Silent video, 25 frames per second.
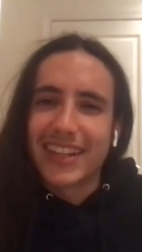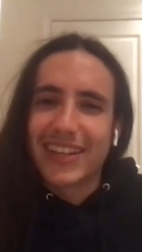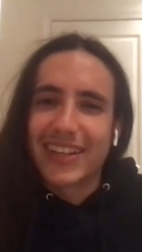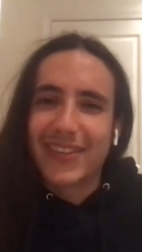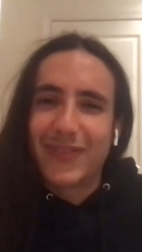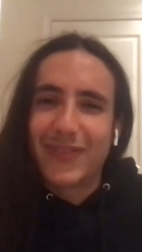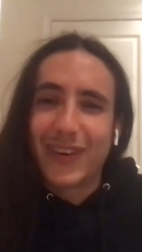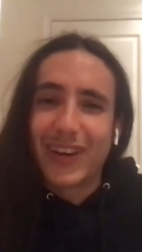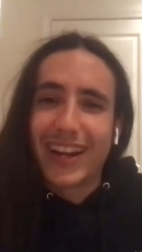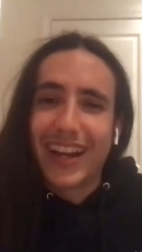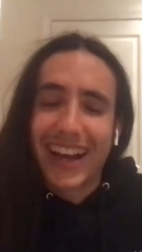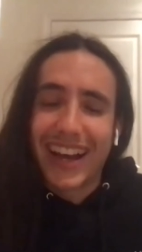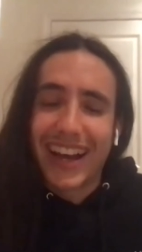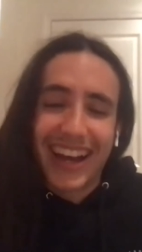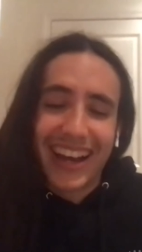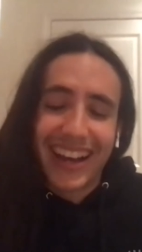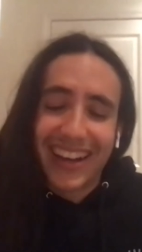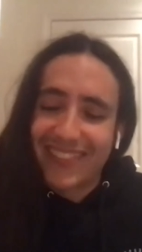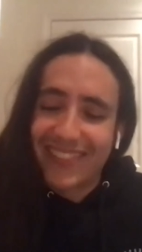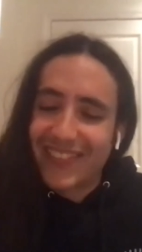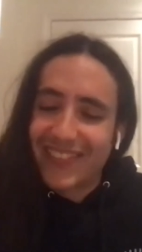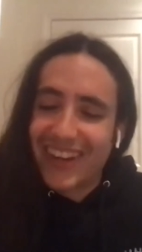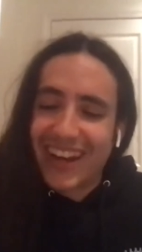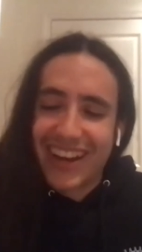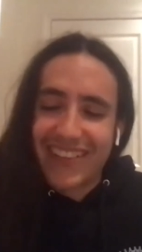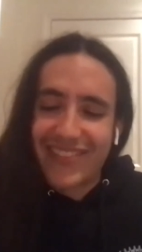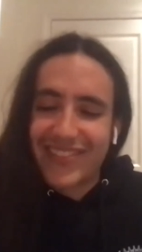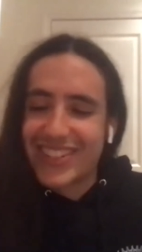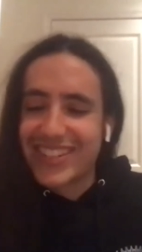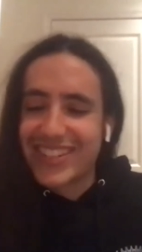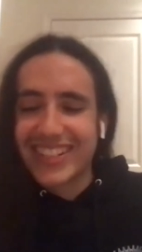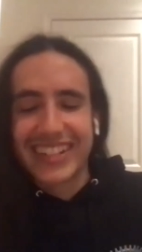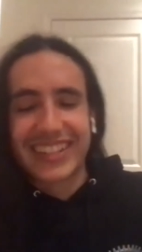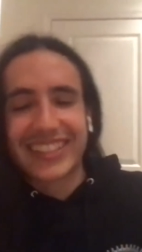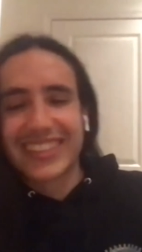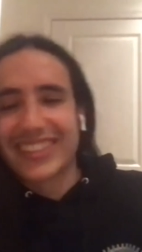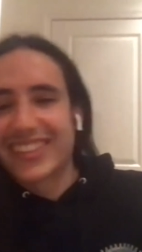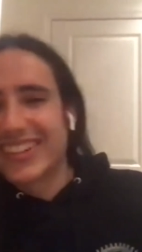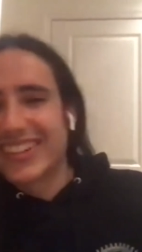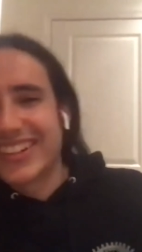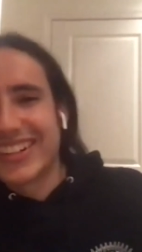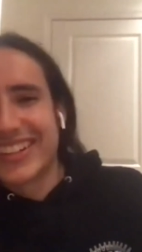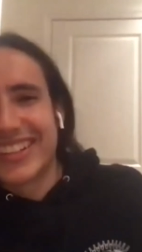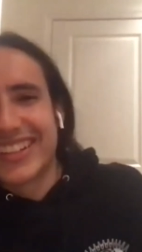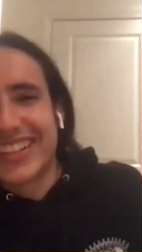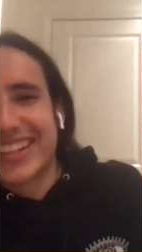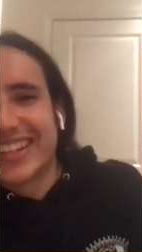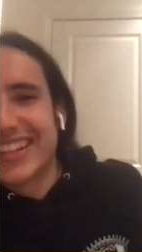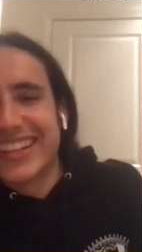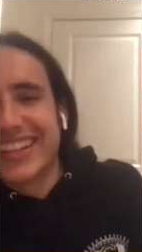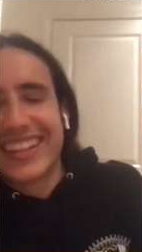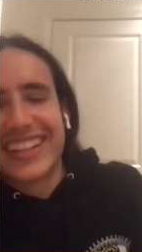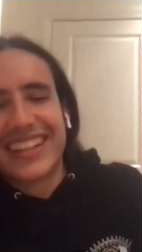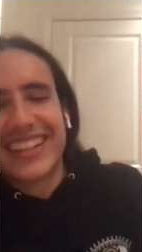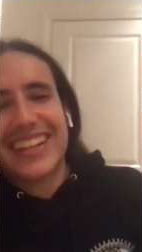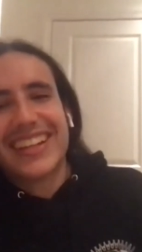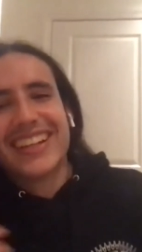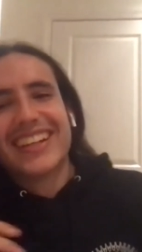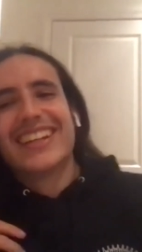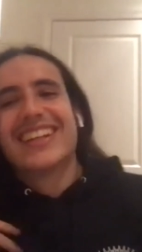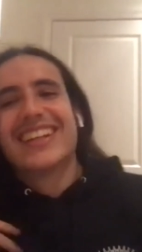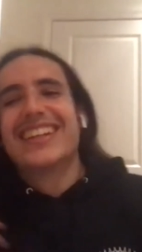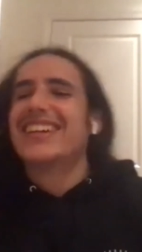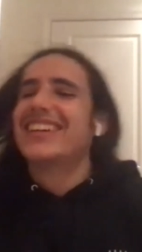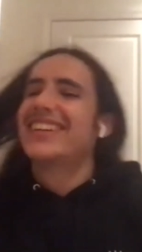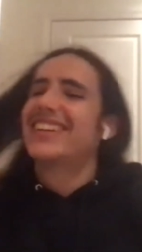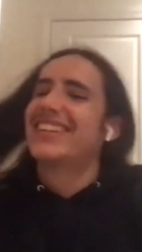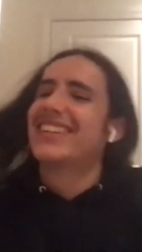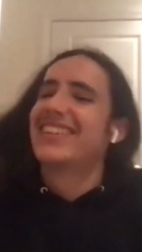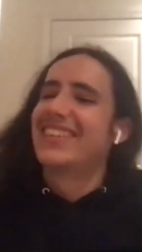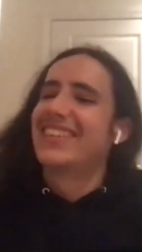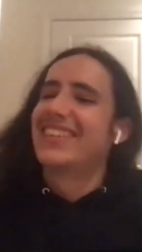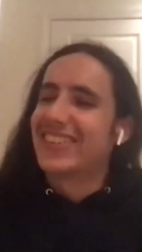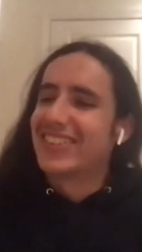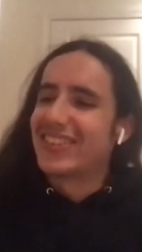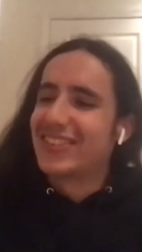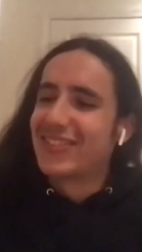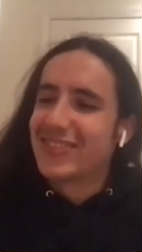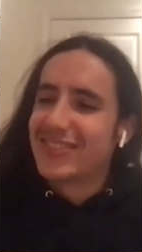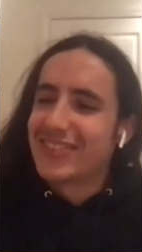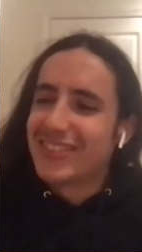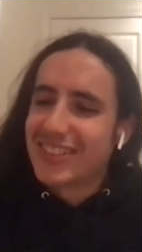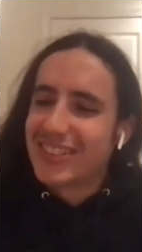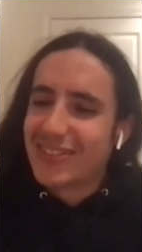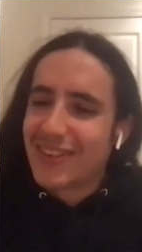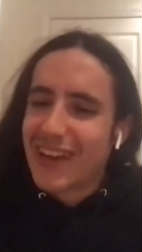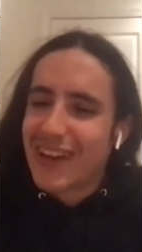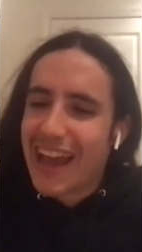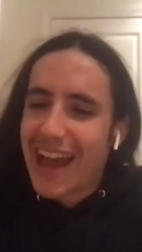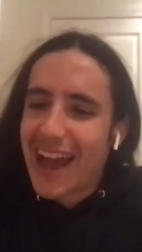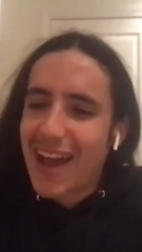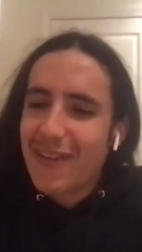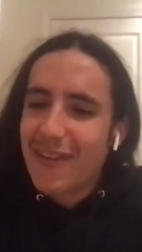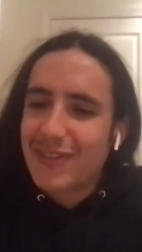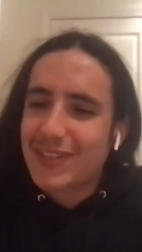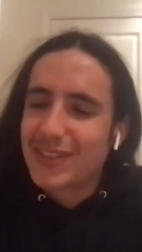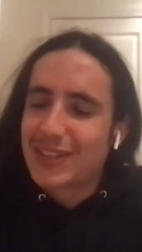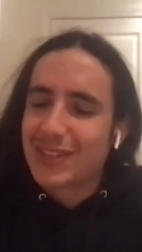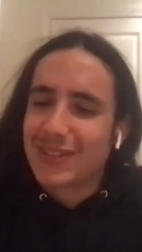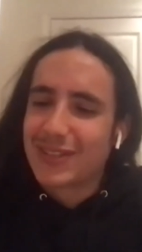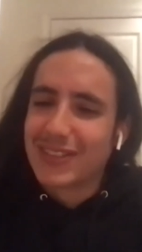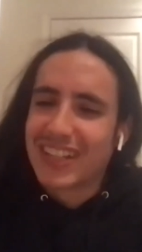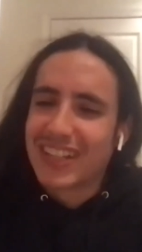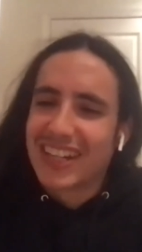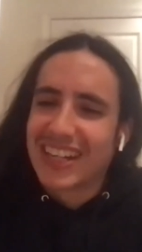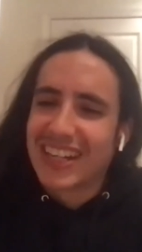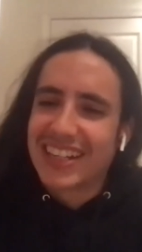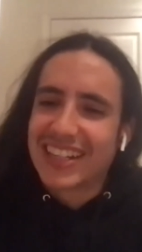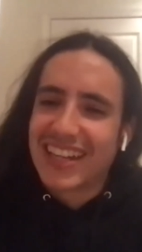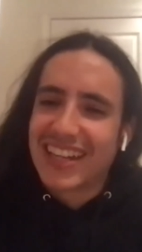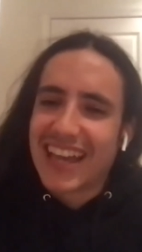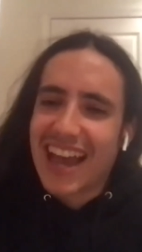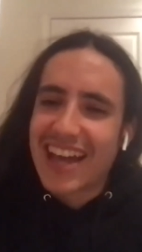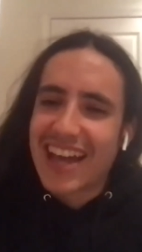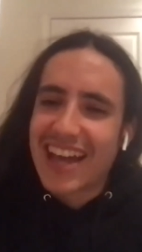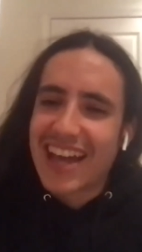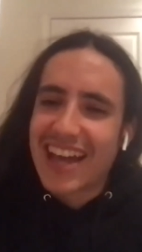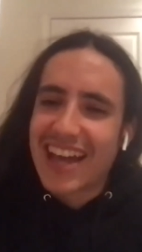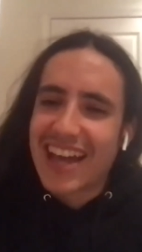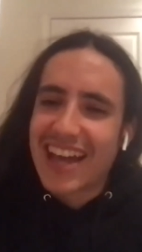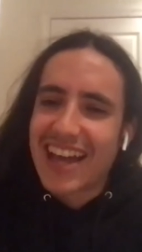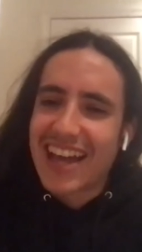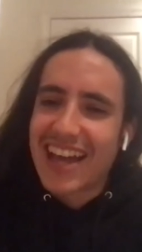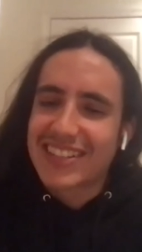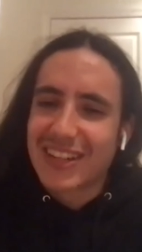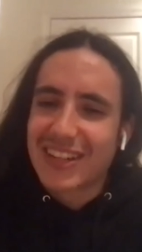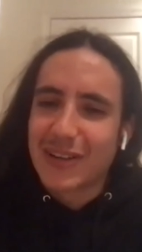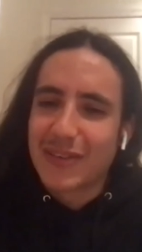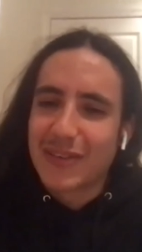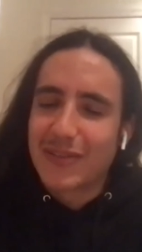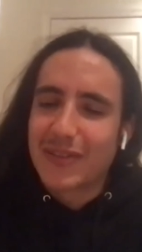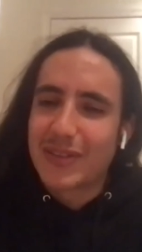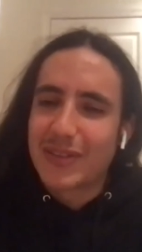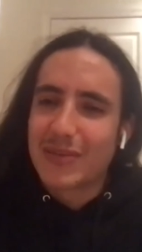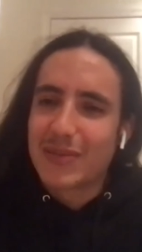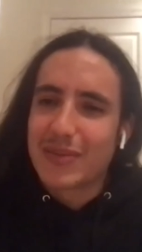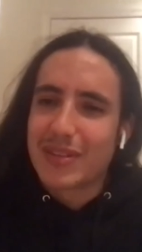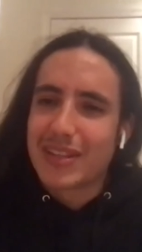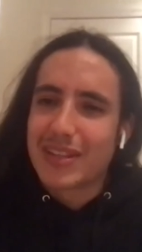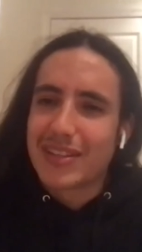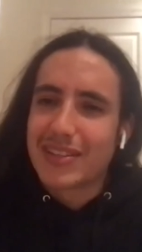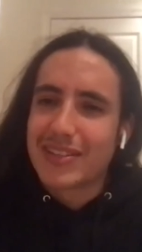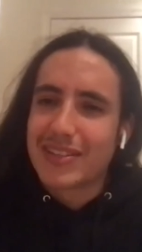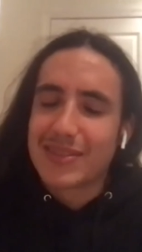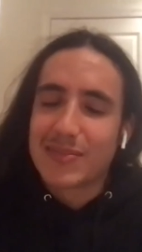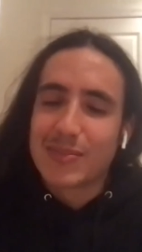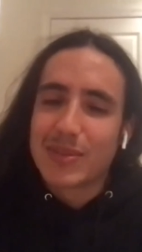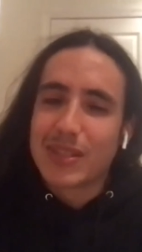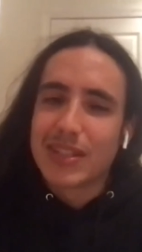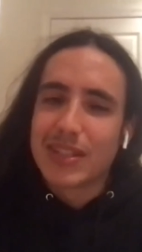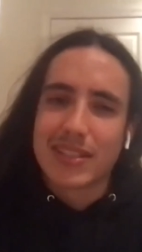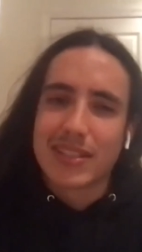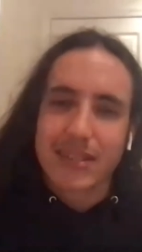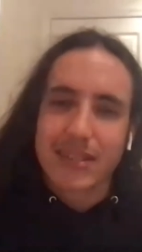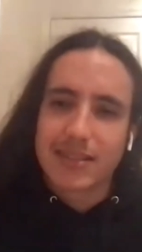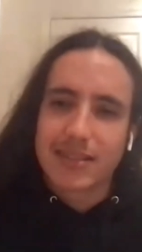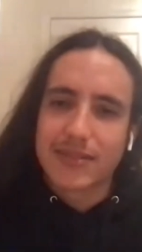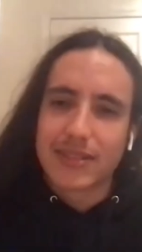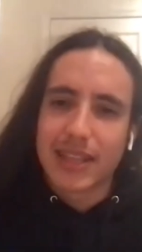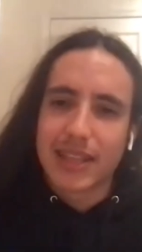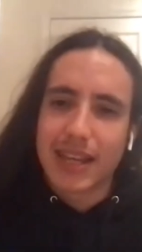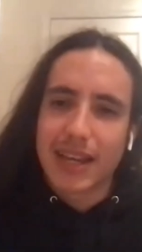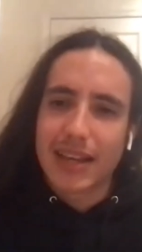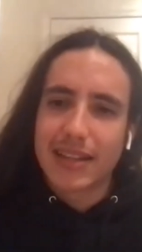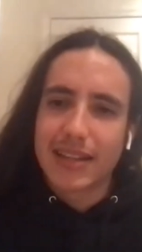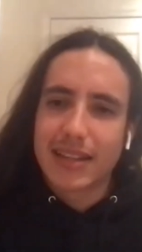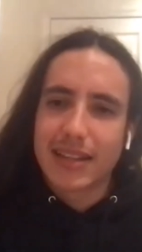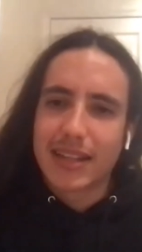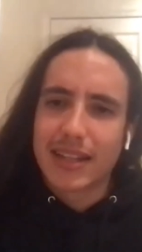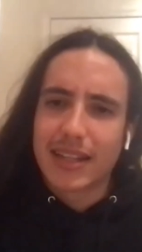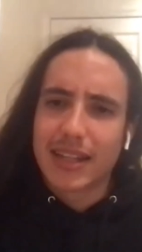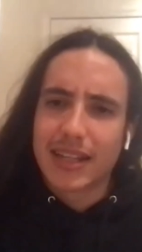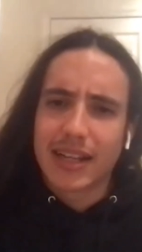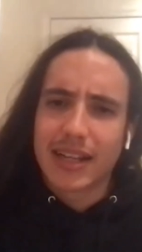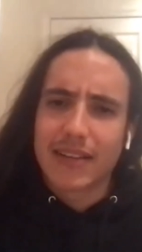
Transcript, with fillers: Like, but I, but I've just like learned that, you know, you you have to like ask yourself and, and just be in touch with that.